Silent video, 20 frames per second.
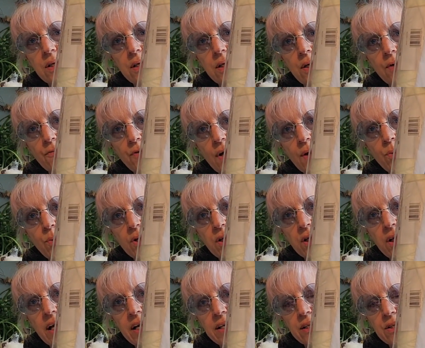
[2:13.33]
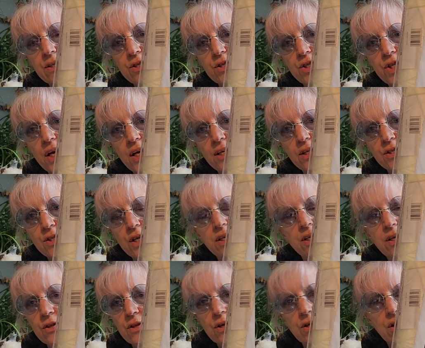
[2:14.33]
if I would like to change
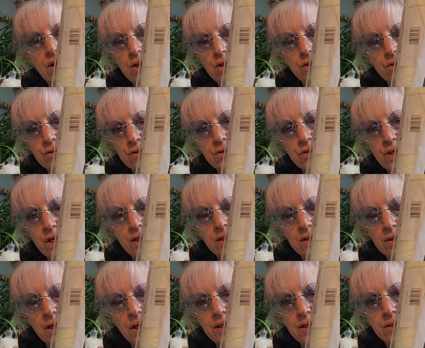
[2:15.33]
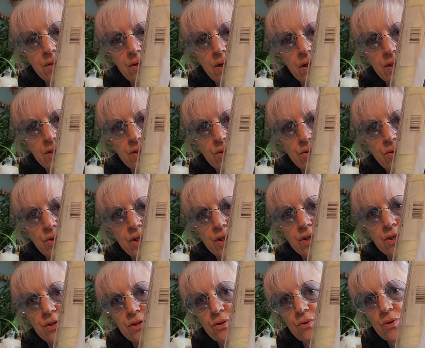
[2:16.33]
any of the colors, I certainly
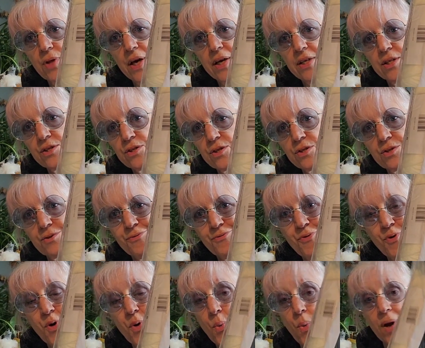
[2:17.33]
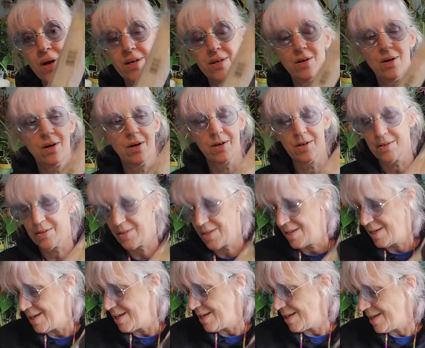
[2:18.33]
can do that. It's just a 4-weight yarn.
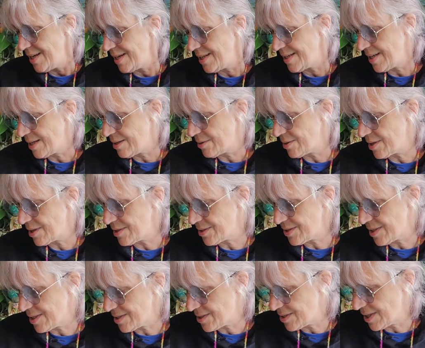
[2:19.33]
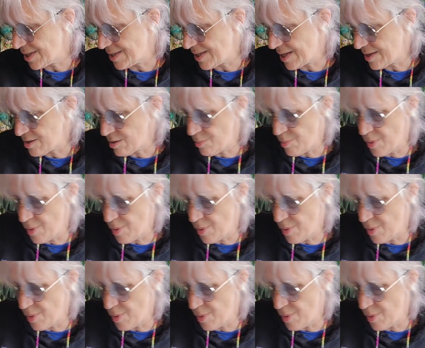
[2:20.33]
And now Gus has to get out of the